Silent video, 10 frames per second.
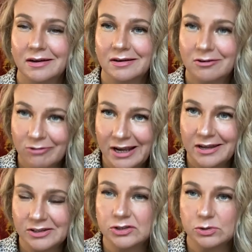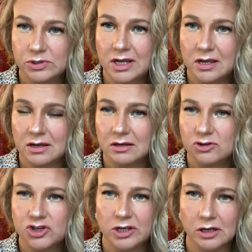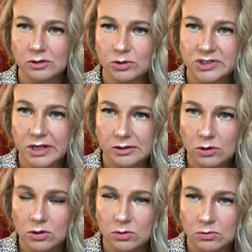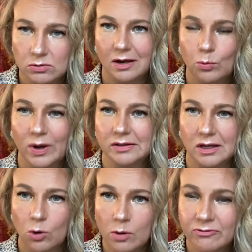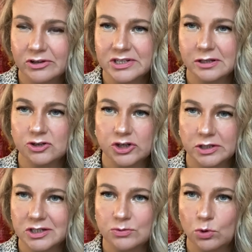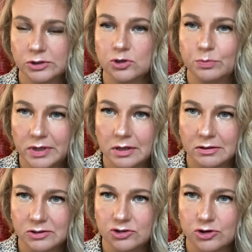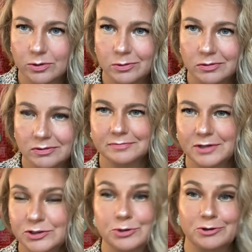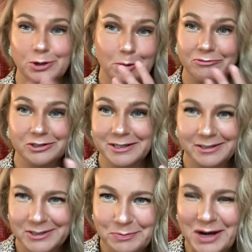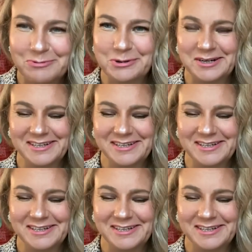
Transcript: great today. She cannot say no when obviously she doesn't want to be at this show. Sorry, obviously it's my word.